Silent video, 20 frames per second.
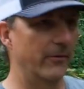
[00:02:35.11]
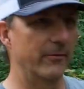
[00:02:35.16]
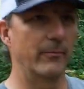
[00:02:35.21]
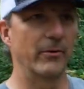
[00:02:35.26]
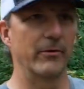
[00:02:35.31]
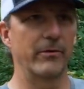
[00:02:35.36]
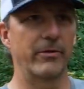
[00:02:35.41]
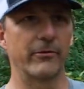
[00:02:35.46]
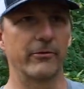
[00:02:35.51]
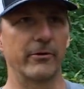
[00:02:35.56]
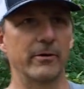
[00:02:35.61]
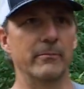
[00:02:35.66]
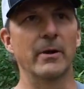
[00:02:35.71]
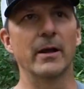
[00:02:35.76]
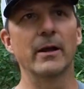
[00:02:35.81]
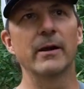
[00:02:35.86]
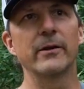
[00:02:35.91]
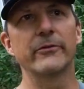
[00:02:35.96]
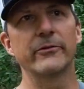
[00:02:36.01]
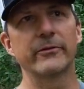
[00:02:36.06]
in about 30
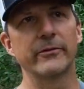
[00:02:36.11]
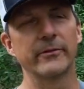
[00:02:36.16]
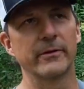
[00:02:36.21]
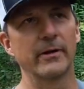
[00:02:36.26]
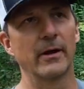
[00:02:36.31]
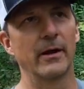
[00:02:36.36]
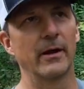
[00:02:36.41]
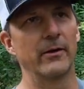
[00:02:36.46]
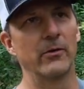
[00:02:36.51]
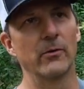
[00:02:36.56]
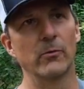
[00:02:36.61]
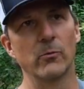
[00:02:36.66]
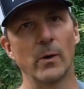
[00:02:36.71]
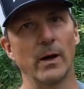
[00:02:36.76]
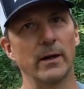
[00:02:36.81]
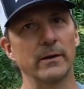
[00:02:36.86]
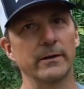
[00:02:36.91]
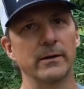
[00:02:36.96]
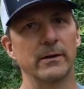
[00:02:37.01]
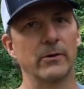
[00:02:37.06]
minutes. No
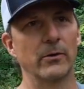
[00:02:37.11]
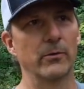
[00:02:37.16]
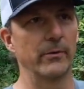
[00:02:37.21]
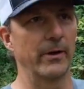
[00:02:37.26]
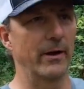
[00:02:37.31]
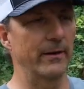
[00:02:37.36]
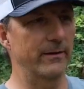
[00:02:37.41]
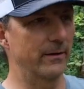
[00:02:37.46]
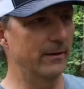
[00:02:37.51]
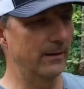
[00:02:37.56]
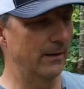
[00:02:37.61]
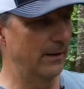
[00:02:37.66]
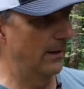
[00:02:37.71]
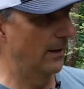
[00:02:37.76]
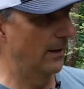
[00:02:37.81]
welding, no nothing.